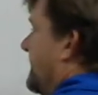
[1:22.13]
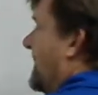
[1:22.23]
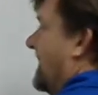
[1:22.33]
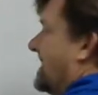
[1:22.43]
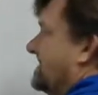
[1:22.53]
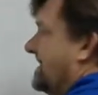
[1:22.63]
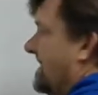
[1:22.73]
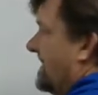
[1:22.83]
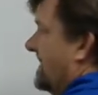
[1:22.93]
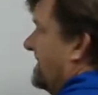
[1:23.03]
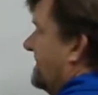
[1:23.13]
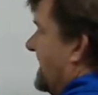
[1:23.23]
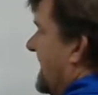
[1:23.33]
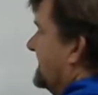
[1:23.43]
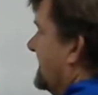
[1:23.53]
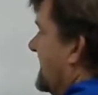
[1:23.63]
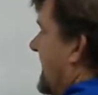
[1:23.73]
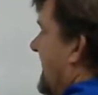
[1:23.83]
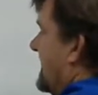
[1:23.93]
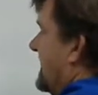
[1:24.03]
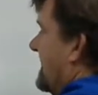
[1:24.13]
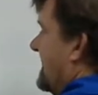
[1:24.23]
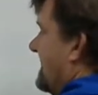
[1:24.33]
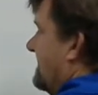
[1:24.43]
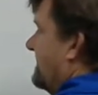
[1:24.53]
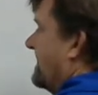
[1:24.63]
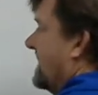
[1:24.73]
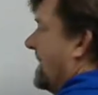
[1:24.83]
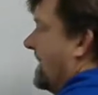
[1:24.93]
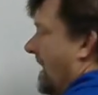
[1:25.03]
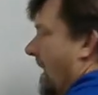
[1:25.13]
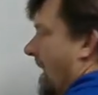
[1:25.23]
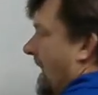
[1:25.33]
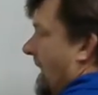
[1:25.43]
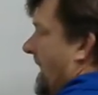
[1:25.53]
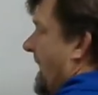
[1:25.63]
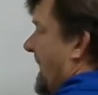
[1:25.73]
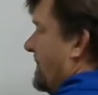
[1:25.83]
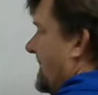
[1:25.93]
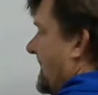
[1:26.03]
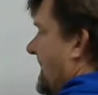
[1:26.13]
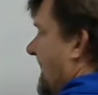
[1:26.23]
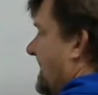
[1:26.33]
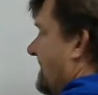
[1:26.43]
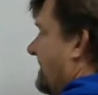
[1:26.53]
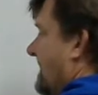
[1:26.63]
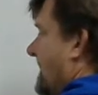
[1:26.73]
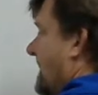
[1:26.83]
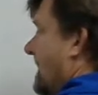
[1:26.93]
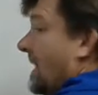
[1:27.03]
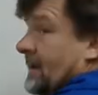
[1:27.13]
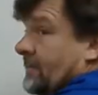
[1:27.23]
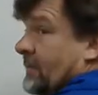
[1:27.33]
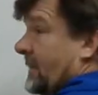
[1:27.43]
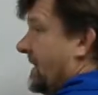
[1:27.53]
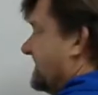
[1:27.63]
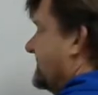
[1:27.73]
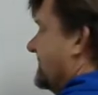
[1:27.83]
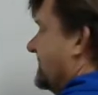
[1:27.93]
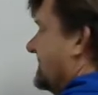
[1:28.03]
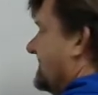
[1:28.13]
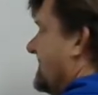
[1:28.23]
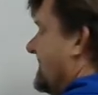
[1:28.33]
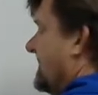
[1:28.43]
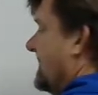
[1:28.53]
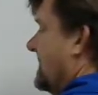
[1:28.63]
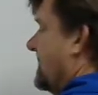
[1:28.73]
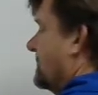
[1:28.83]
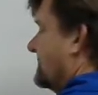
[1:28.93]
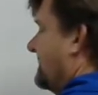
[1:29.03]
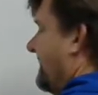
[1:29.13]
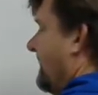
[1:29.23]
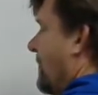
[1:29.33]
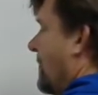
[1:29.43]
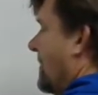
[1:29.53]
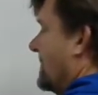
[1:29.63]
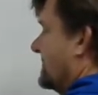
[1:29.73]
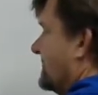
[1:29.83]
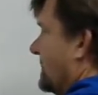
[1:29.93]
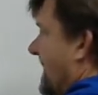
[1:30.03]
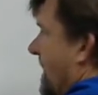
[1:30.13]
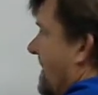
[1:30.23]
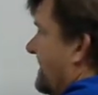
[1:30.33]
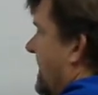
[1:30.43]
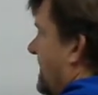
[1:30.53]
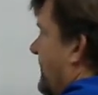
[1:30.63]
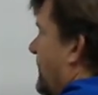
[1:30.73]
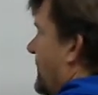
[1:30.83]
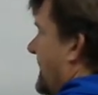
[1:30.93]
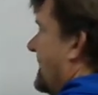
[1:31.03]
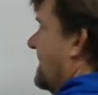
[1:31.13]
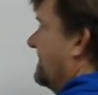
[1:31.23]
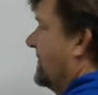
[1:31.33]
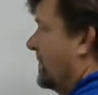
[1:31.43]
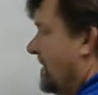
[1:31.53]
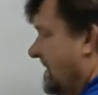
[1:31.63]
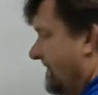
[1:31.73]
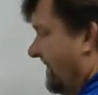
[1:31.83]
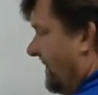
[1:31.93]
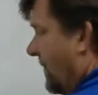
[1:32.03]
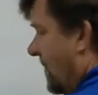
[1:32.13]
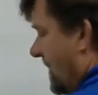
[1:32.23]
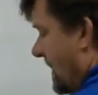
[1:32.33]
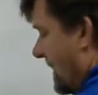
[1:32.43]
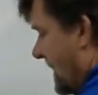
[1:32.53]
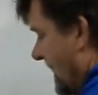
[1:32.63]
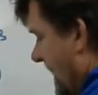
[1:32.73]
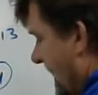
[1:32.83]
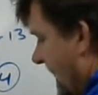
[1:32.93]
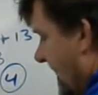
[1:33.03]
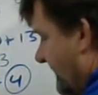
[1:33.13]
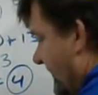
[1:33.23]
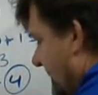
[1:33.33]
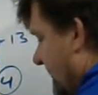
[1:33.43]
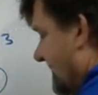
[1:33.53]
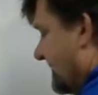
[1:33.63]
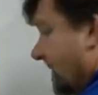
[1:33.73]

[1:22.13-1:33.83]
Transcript: positive, that's a negative. And we get -9 plus 13 equals 4. So now I've got a point of 3 and 4. And if we look at the